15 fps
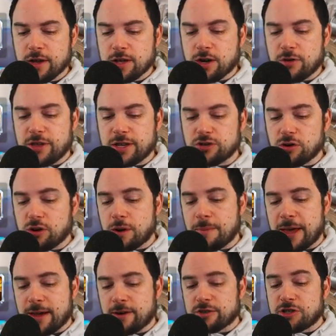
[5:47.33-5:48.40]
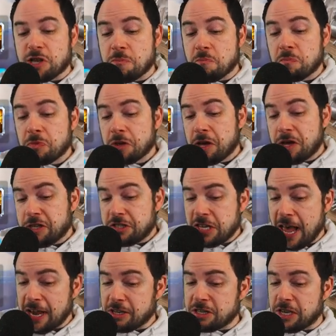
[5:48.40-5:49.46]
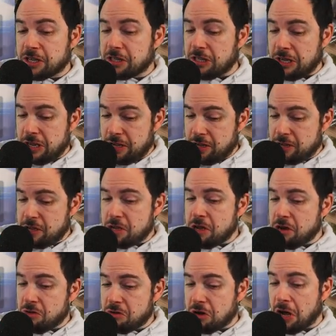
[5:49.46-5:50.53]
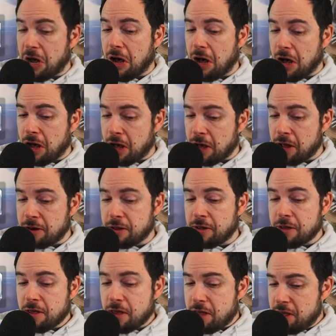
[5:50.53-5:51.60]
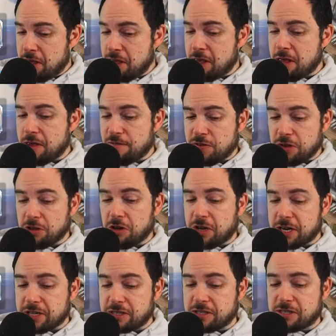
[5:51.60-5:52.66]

You know, these are commanders that technically, you know, Khan, if you look at his